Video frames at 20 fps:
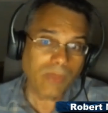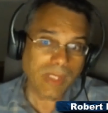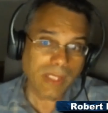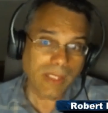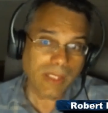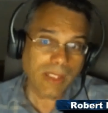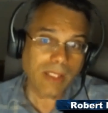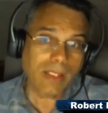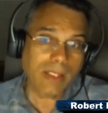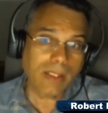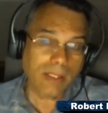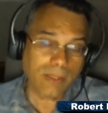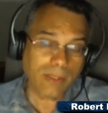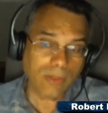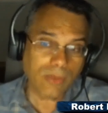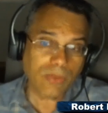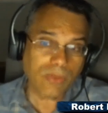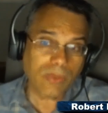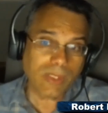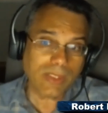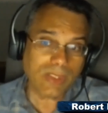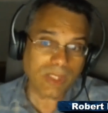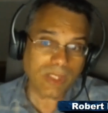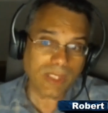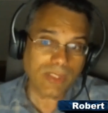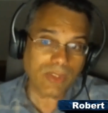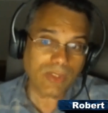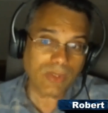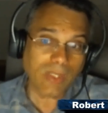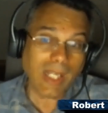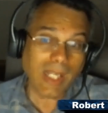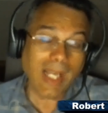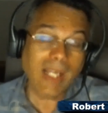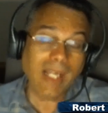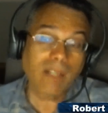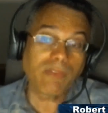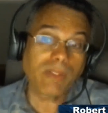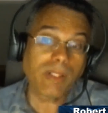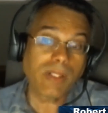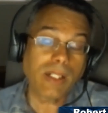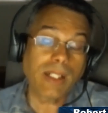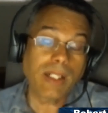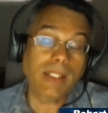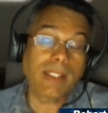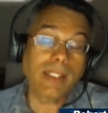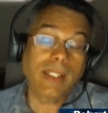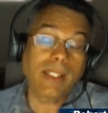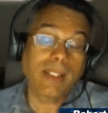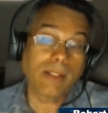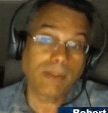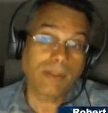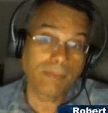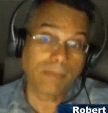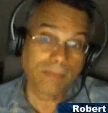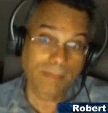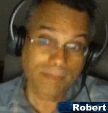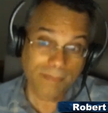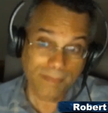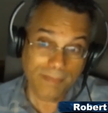read another translation ever again.